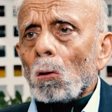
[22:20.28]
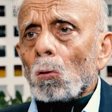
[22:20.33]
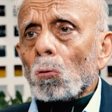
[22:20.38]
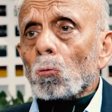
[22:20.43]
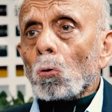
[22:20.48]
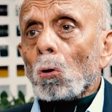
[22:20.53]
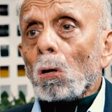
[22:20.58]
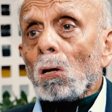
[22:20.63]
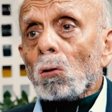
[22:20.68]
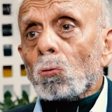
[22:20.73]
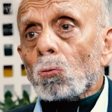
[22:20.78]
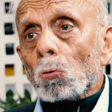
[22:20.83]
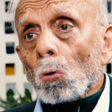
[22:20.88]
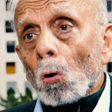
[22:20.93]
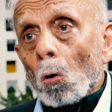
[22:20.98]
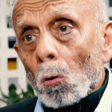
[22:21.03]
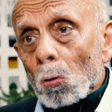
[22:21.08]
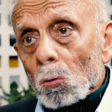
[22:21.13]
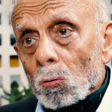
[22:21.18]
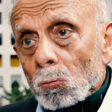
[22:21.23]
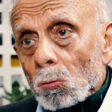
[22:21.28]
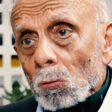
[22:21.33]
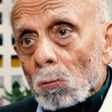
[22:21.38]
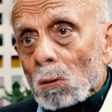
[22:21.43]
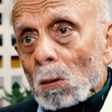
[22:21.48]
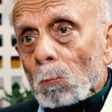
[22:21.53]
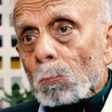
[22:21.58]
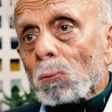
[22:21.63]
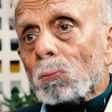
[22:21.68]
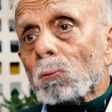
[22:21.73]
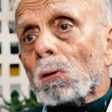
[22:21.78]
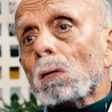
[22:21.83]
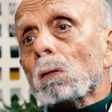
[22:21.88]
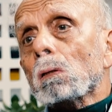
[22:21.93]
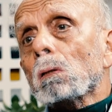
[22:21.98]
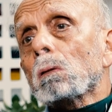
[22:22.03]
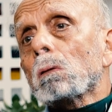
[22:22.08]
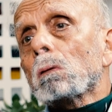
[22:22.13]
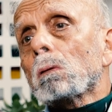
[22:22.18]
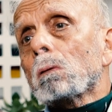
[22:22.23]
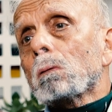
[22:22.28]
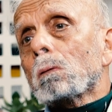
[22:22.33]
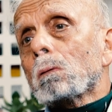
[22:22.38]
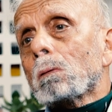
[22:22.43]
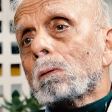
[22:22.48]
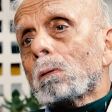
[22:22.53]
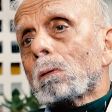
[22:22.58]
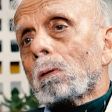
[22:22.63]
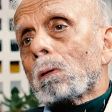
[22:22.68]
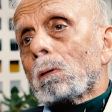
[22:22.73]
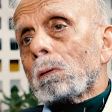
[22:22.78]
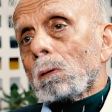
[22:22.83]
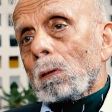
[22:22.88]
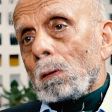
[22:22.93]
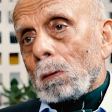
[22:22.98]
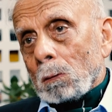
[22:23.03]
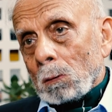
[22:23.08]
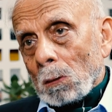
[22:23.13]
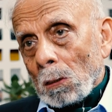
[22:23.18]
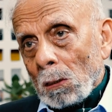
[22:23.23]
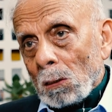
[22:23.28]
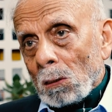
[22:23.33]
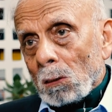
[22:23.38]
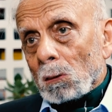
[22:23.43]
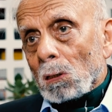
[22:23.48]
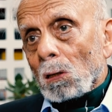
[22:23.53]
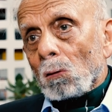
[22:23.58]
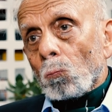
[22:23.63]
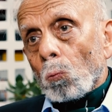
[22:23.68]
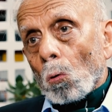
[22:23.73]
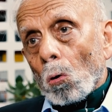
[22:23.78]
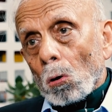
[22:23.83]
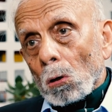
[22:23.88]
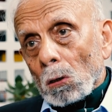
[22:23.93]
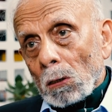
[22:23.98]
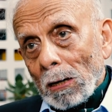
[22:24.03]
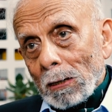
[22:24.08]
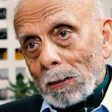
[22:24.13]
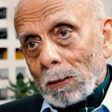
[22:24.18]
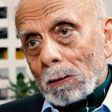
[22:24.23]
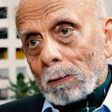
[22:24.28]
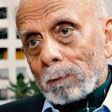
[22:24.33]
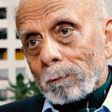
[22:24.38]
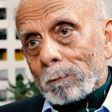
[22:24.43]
So it should also represent the Indian war dead.